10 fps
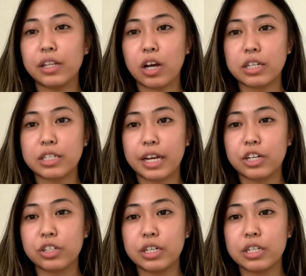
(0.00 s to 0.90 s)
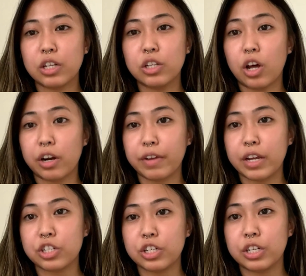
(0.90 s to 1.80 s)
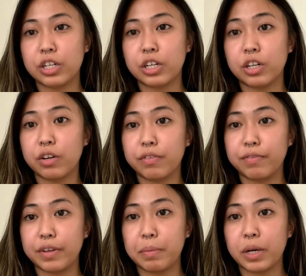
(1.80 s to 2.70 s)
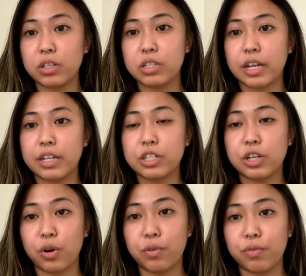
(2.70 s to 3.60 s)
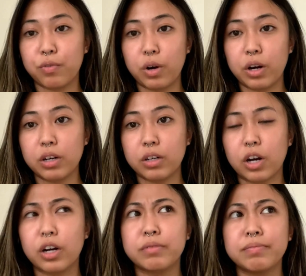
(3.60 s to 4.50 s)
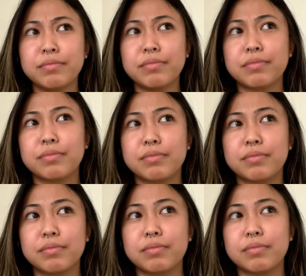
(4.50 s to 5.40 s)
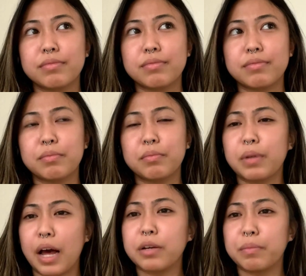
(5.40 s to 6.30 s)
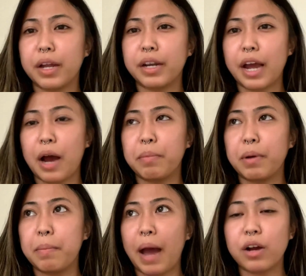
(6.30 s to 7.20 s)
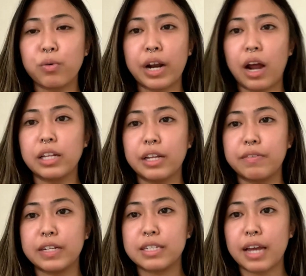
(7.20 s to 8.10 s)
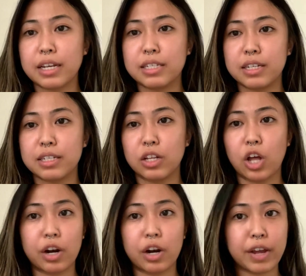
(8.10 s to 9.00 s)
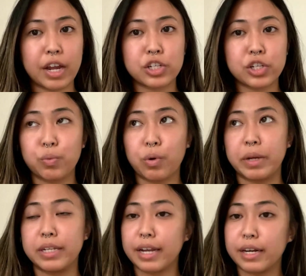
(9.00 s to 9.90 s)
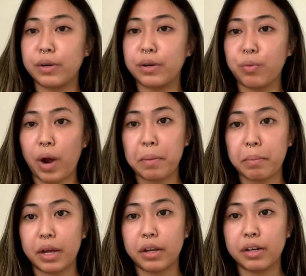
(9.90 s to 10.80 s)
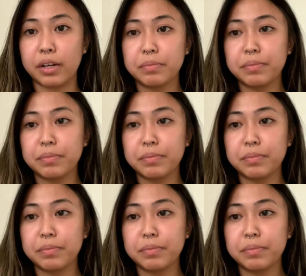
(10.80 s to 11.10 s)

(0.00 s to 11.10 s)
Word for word: Los Angeles, a lot of Asian females tend to go for black men, yeah, but back when I lived in Texas, a lot of Asian women dated white men.